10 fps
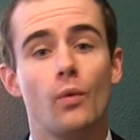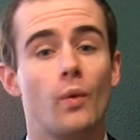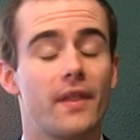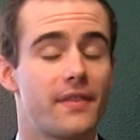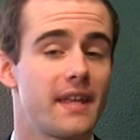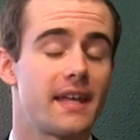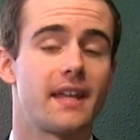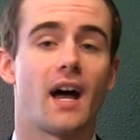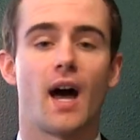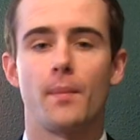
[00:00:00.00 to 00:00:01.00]

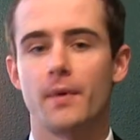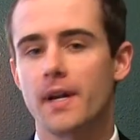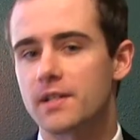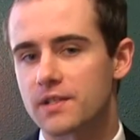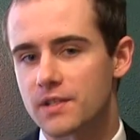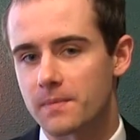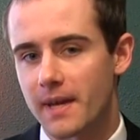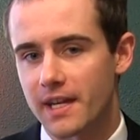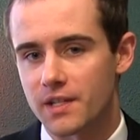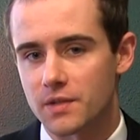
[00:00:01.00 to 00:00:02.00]
within operations
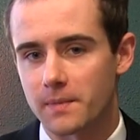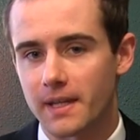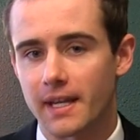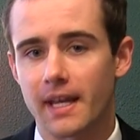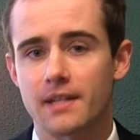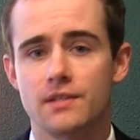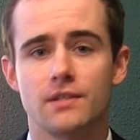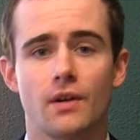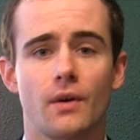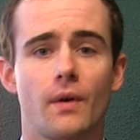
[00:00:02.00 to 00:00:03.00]
management. And
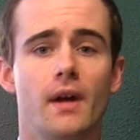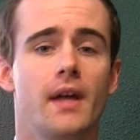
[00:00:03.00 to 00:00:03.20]
so